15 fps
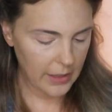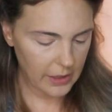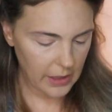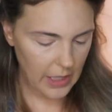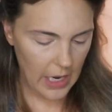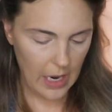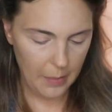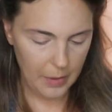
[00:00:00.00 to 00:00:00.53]
And
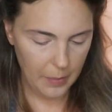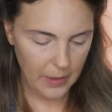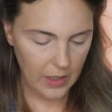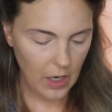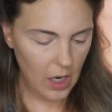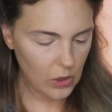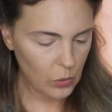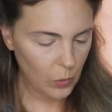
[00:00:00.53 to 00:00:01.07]
today I'm gonna be
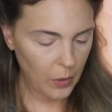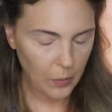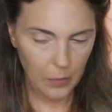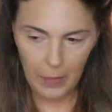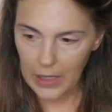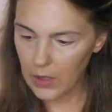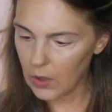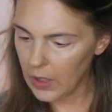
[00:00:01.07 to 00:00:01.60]
contouring
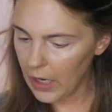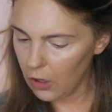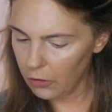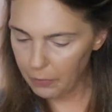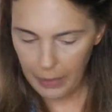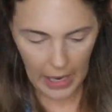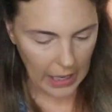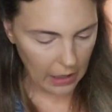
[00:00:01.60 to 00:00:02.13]
with my little
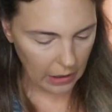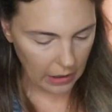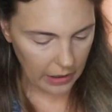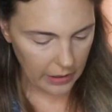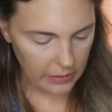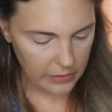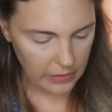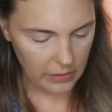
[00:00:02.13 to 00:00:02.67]
e.l.f.
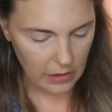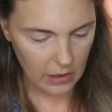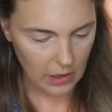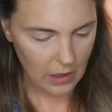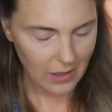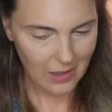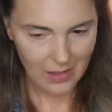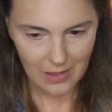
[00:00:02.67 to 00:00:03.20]
palette.
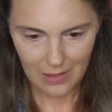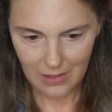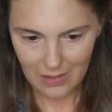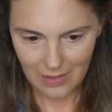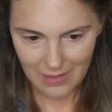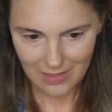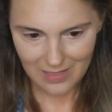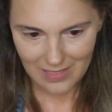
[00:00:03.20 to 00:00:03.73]

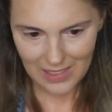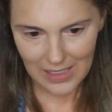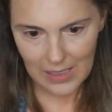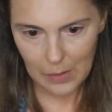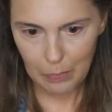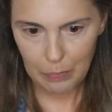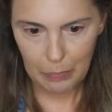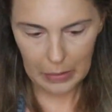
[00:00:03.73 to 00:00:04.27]

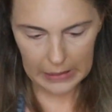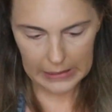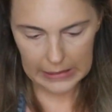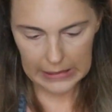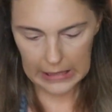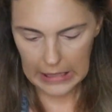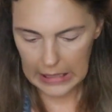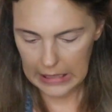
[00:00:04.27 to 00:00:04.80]
Let's
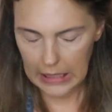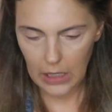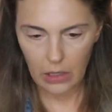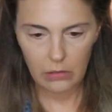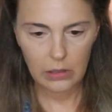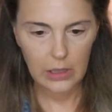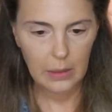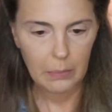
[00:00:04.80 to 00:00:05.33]
bust that
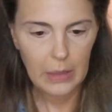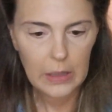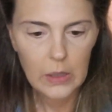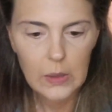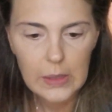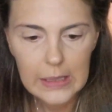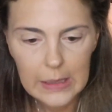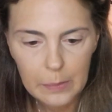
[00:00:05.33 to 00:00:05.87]
out. Get my
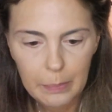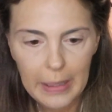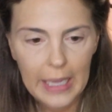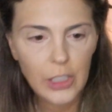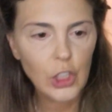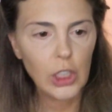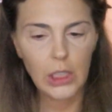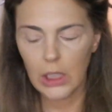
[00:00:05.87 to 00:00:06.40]
little
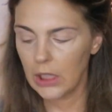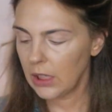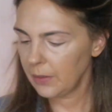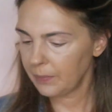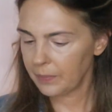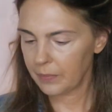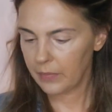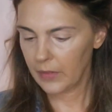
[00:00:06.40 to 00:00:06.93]
spatula.